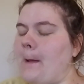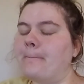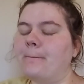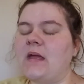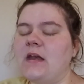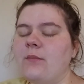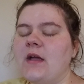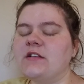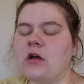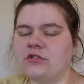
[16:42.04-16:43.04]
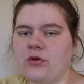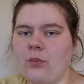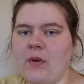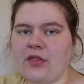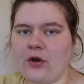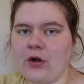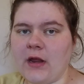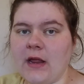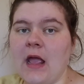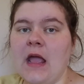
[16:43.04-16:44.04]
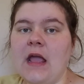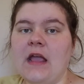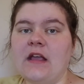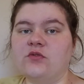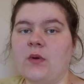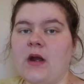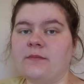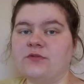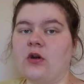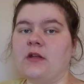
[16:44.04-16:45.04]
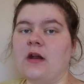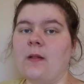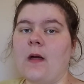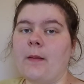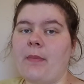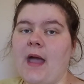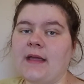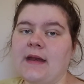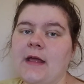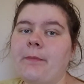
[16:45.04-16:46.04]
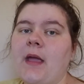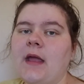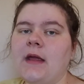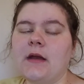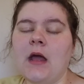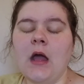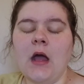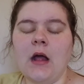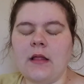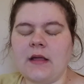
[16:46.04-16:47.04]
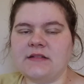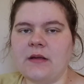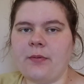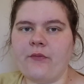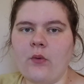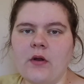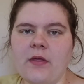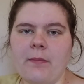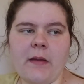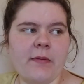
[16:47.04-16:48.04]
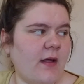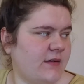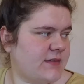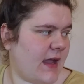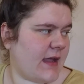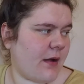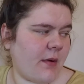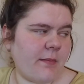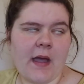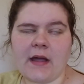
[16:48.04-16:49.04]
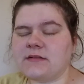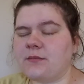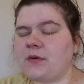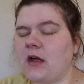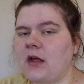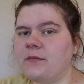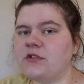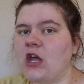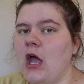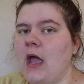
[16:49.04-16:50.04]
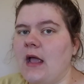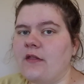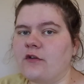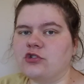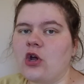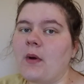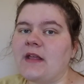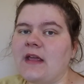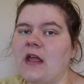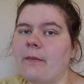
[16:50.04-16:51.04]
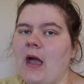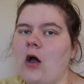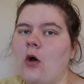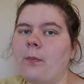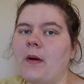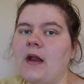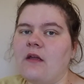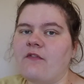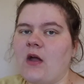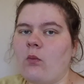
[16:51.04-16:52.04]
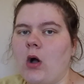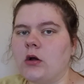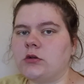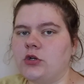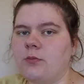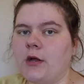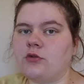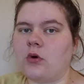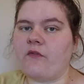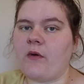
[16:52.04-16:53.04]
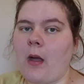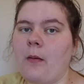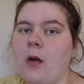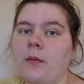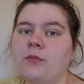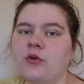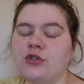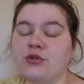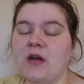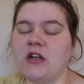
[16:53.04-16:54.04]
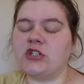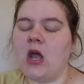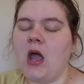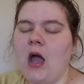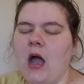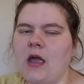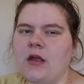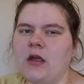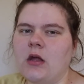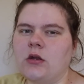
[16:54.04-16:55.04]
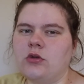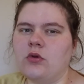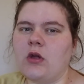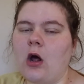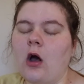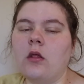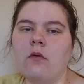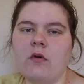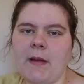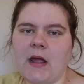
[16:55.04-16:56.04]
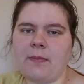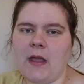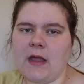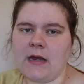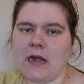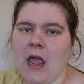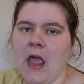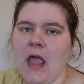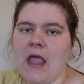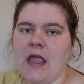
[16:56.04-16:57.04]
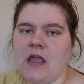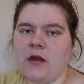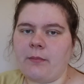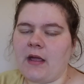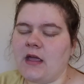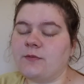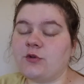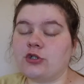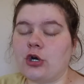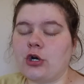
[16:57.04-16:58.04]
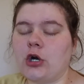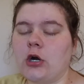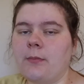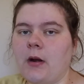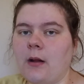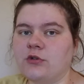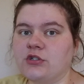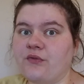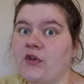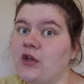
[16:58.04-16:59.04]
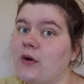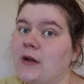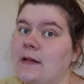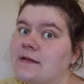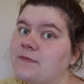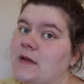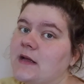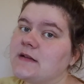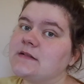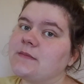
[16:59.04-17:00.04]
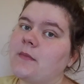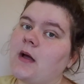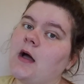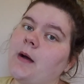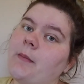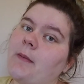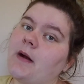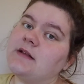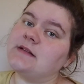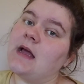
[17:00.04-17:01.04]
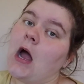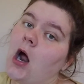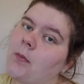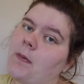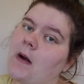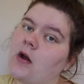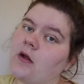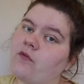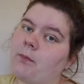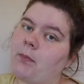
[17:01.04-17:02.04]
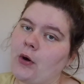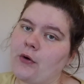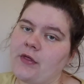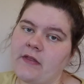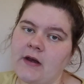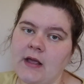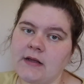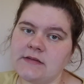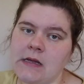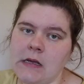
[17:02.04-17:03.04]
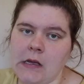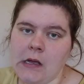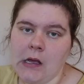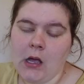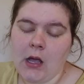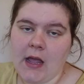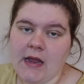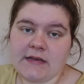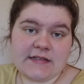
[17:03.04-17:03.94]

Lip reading: But anyways, also in week 30 is when I'm starting to get a lot of back and hip pain. Like I said before, the baby likes to hang out my back sometimes, and there's no way to get him out. But if I walk too much or if I'm up doing too much, I do get all over back pain, and my hips are starting to hurt. But I'm just figuring that's because my body's preparing for birth in the next 8 to